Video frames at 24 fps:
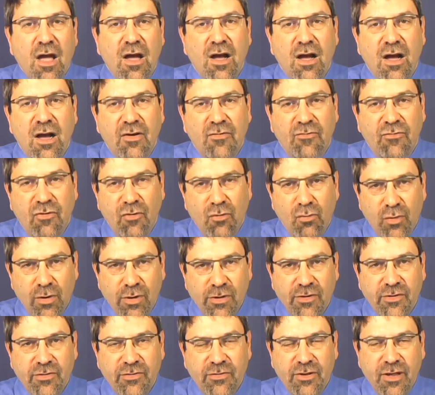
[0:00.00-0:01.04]
Uh, for for
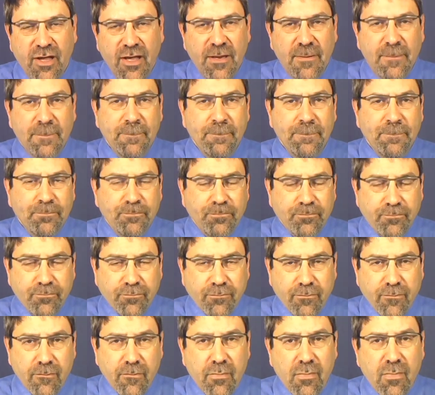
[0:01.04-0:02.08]
real estate,
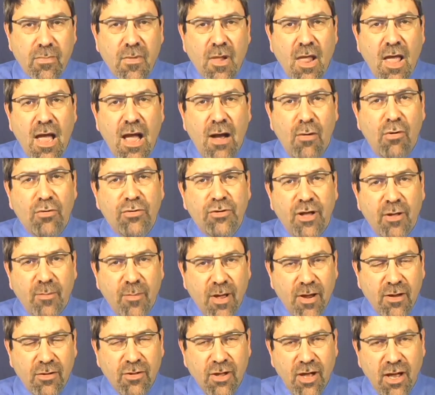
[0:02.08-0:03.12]
I will tell my
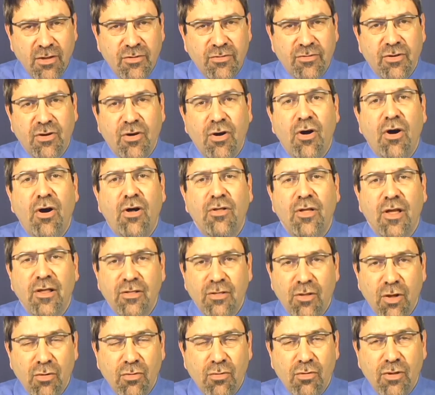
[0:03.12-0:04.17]
clients to call a
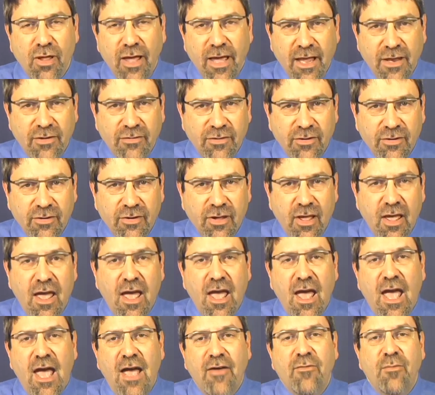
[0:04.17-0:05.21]
local agent,
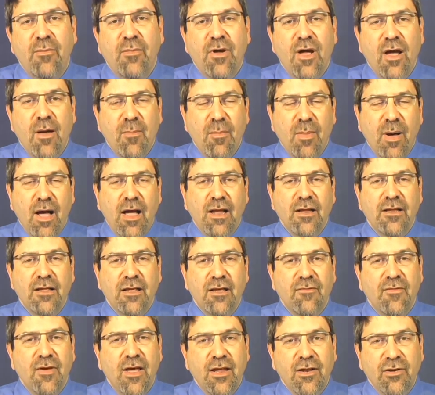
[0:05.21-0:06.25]
have them come by and
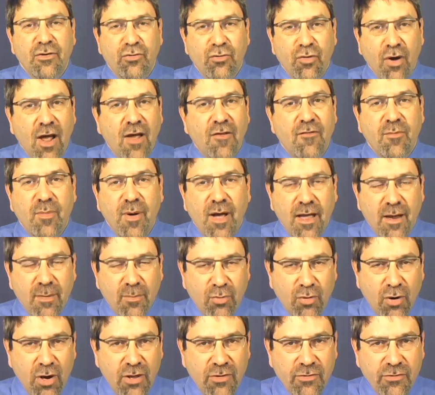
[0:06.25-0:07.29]
give a drive-by
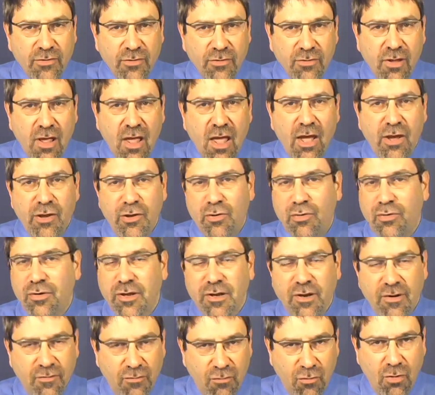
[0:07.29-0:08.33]
appraisal. You don't
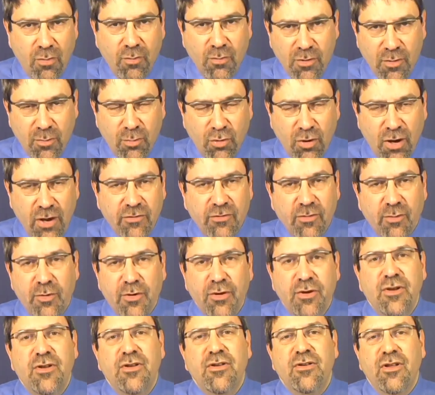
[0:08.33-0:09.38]
need a formal appraisal, but you
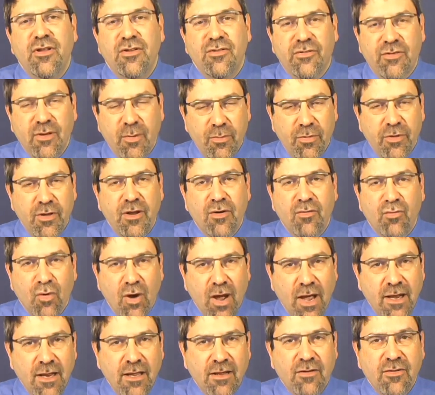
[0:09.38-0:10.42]
need something in
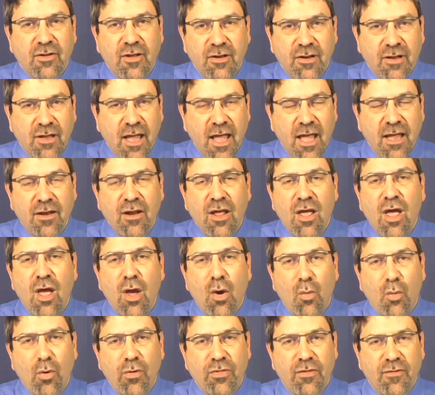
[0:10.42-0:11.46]
writing to indicate
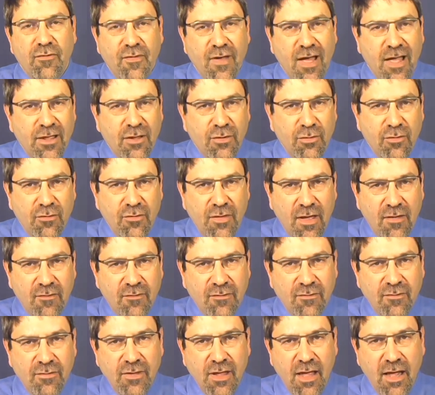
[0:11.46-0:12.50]
what the value of that,
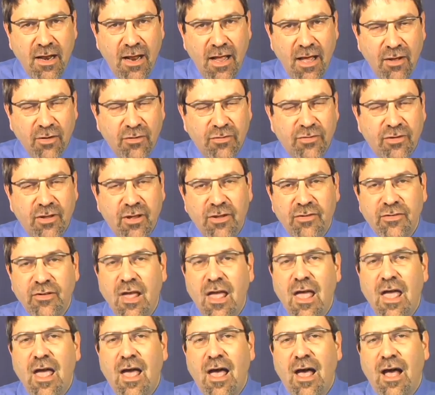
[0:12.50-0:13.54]
that house is.
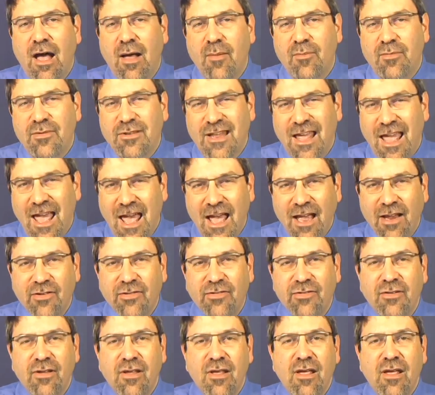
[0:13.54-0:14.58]
Um,
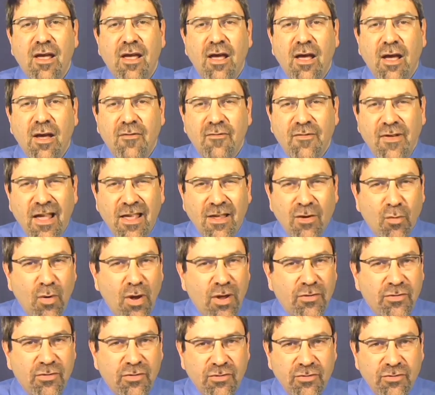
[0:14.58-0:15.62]
tax
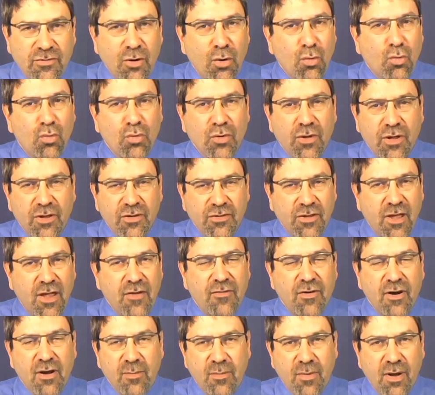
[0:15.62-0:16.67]
valuations don't really say
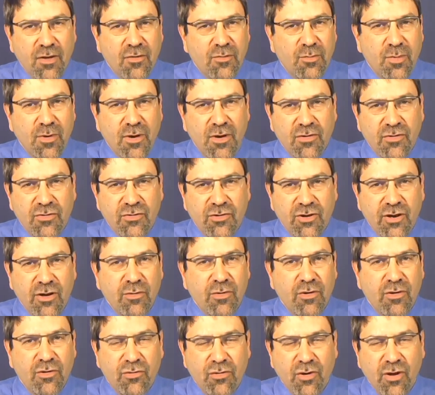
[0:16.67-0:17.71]
very much because
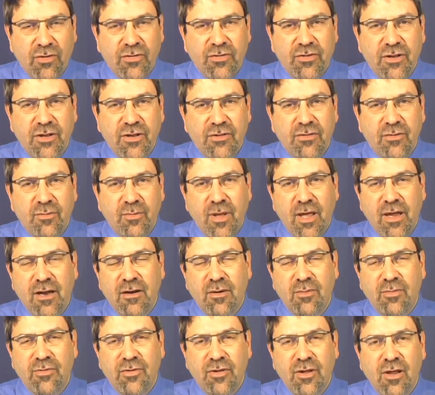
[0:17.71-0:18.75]
generally trustees in
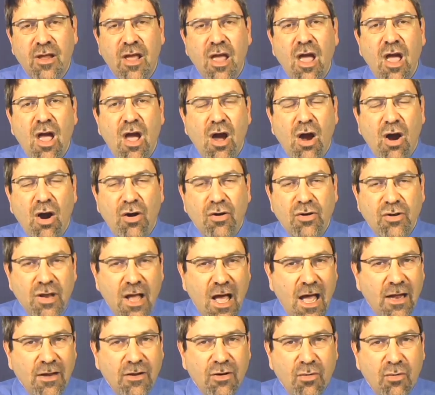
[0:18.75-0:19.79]
bankruptcy are
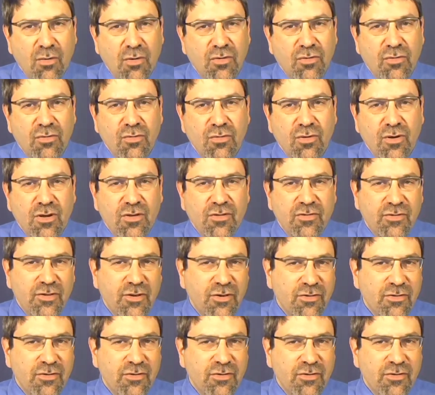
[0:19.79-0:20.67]
not going to consider